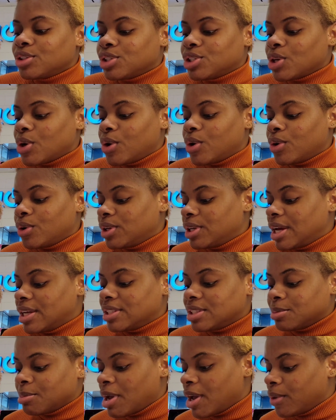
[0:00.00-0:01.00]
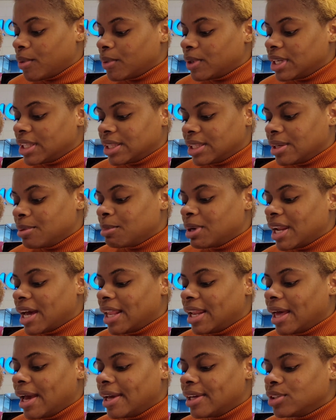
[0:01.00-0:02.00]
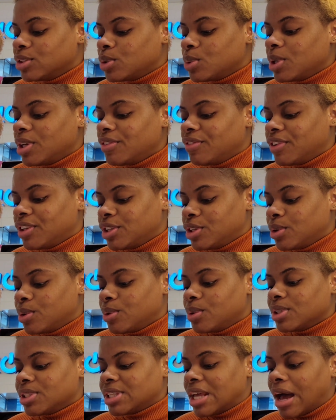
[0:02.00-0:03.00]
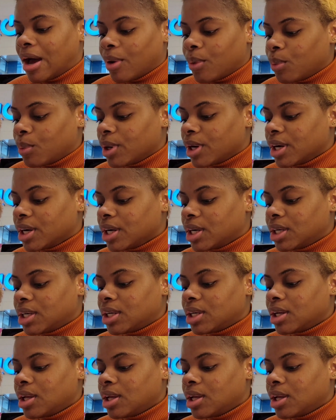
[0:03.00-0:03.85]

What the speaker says: So that's my only thing. But I like doing videos at work